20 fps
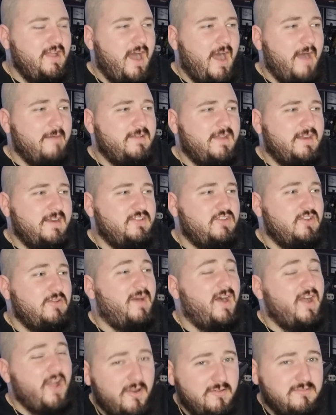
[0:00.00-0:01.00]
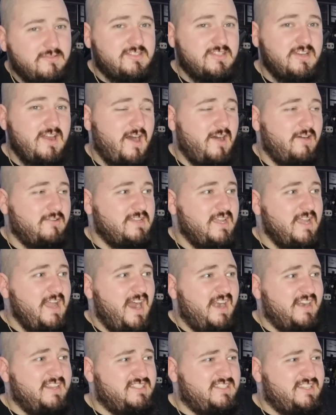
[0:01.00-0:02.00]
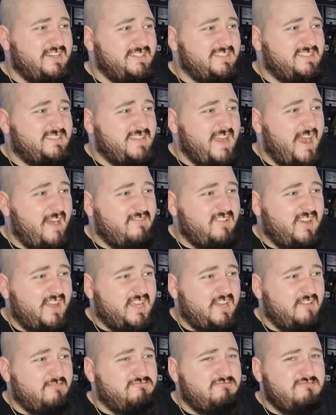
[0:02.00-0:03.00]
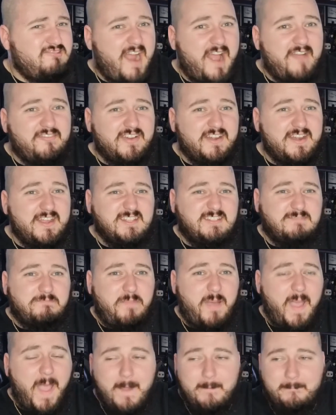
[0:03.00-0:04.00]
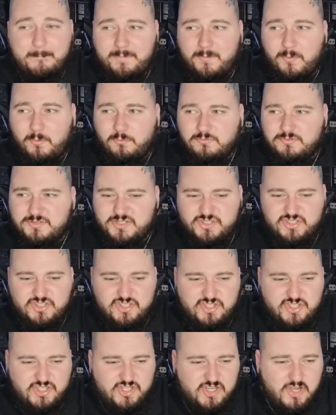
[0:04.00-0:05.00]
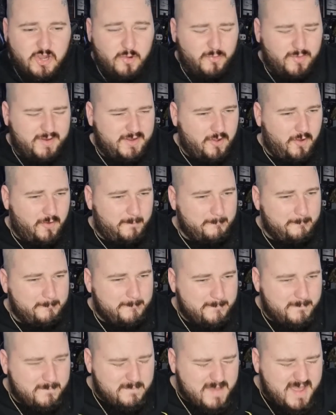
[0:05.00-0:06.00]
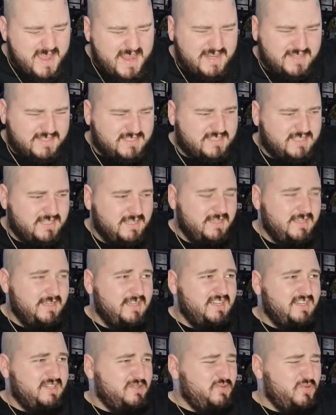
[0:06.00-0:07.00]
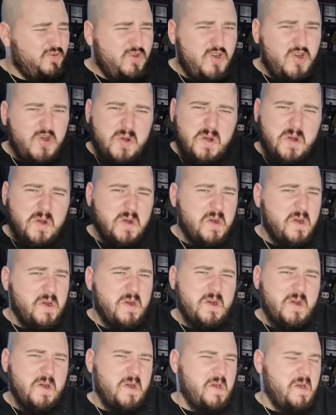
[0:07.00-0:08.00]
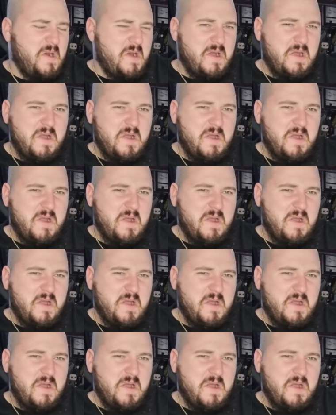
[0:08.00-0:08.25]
I'm going to do my own snarls, and it's going to sound like a ravenous pit bull just chewing on meat. Ooh!